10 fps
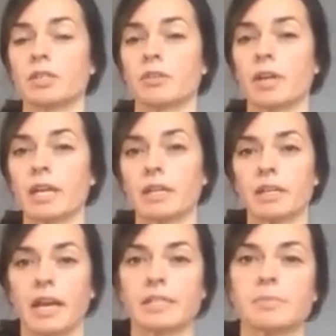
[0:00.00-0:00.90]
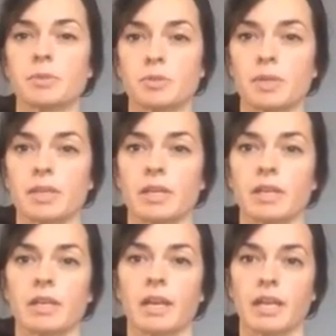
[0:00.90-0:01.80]
to create an alliance between
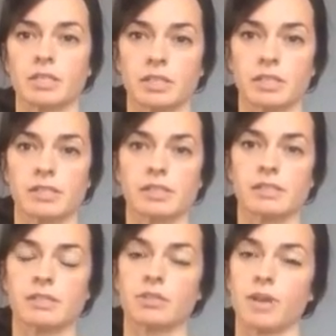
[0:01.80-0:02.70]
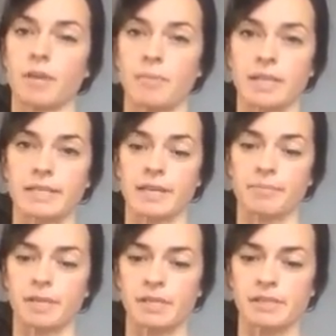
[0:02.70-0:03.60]
nations to try and maintain
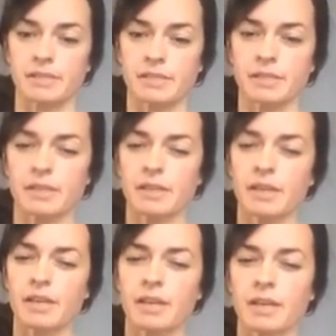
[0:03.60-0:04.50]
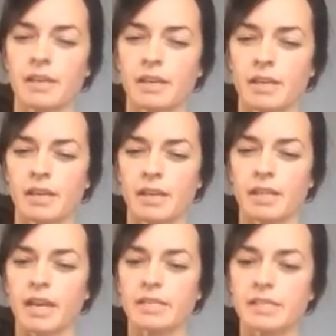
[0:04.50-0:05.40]
peace.
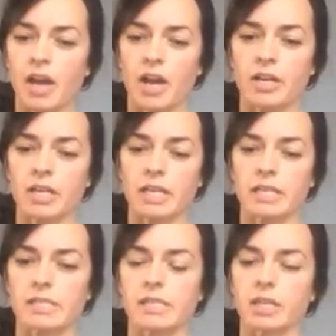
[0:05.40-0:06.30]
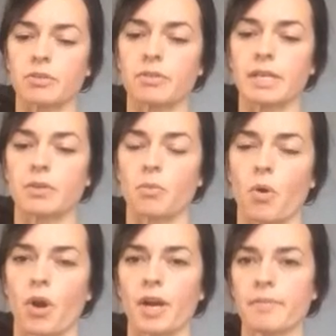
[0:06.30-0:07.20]
The next card is the Korean
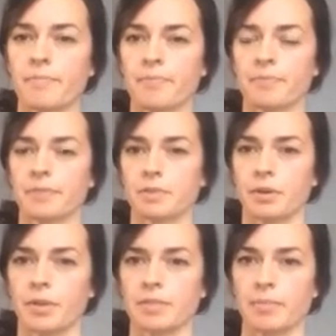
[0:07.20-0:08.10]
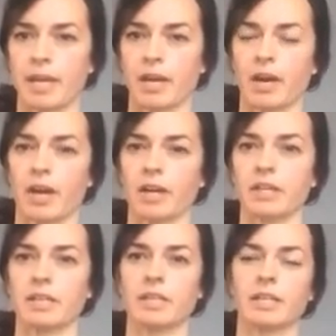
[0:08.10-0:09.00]
War. So we're going to make our
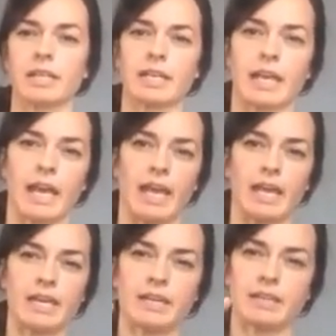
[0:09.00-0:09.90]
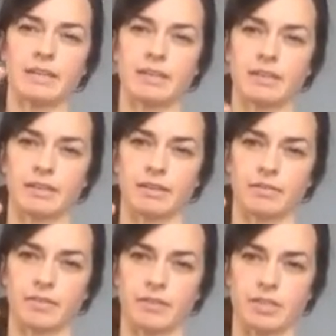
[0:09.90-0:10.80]
K.
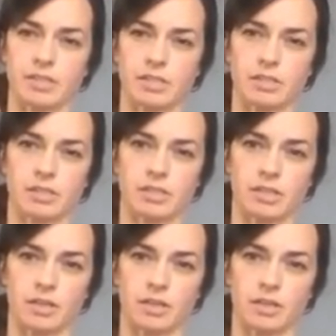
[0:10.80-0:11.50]
We have our scissors and